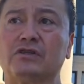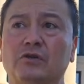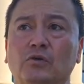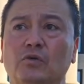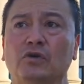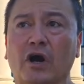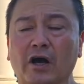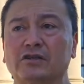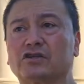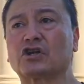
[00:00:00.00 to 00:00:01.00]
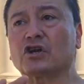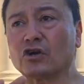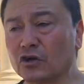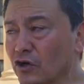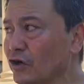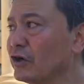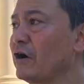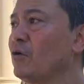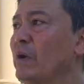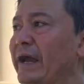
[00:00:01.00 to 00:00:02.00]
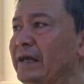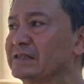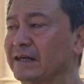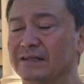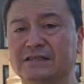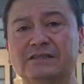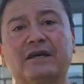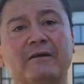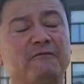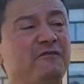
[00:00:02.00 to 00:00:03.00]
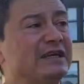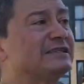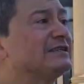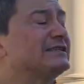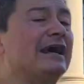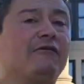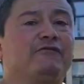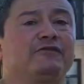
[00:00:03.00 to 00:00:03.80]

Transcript: to not turn away and say, this is going to fix itself.